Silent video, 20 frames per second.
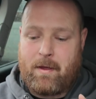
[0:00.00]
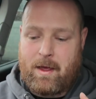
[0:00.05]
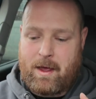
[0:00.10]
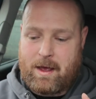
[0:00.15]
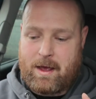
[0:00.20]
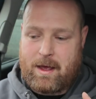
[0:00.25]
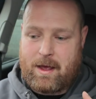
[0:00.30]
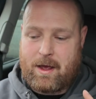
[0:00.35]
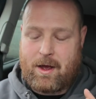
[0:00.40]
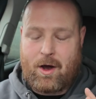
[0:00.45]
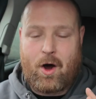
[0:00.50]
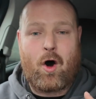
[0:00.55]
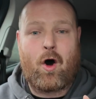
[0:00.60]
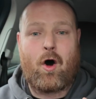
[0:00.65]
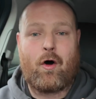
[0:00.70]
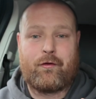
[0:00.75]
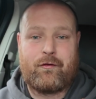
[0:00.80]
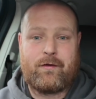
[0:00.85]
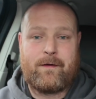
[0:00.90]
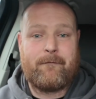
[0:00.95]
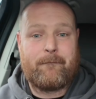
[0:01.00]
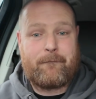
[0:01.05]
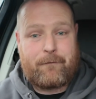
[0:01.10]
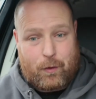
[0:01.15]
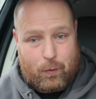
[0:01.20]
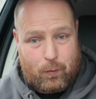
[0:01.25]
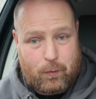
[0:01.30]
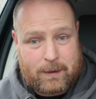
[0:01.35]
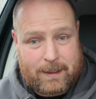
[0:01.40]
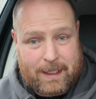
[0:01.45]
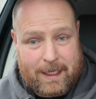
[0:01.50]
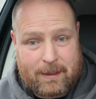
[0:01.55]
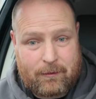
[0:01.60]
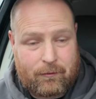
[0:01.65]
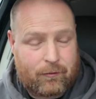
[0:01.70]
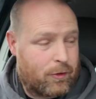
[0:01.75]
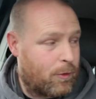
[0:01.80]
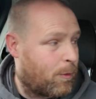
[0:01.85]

ordering food, kids